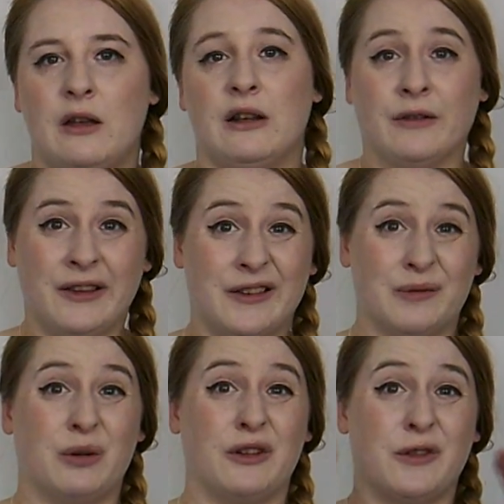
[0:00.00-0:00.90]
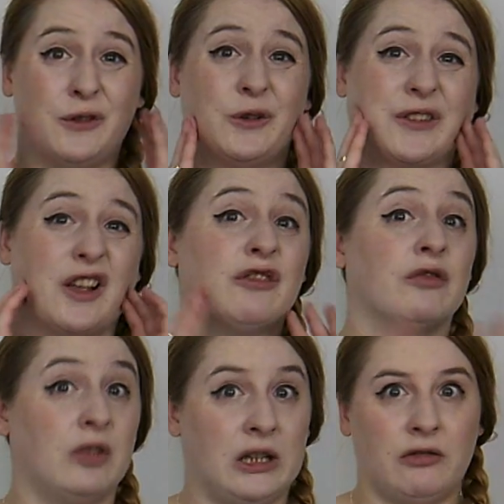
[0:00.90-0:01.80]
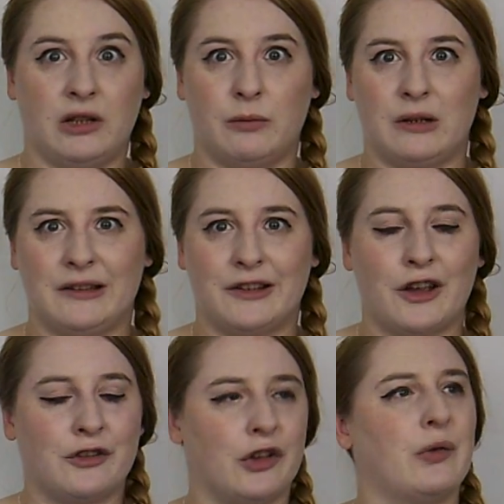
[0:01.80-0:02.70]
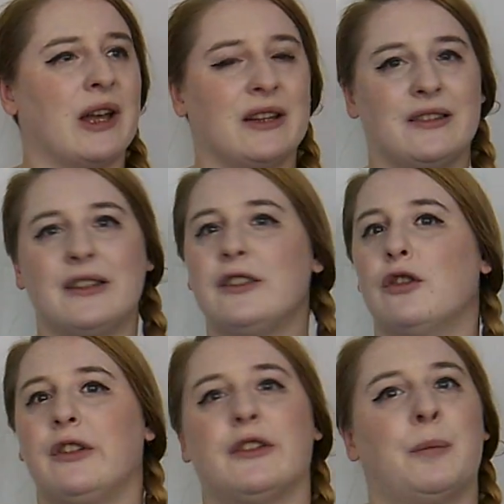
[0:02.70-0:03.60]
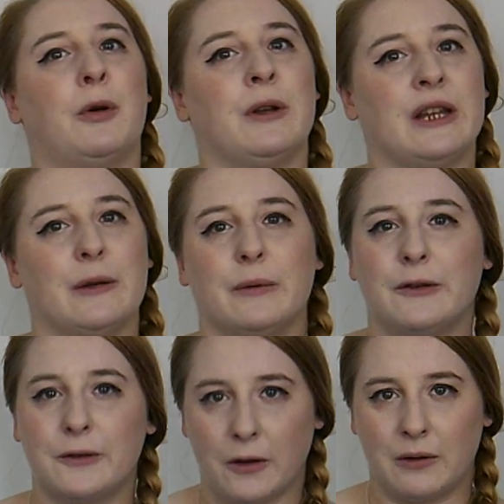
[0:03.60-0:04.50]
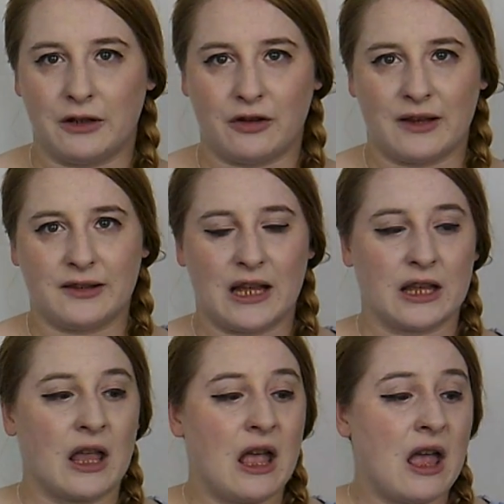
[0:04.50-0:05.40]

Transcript: Now this is one of the talks that I really, really wanted to go to, and it did not disappoint. It was so interesting,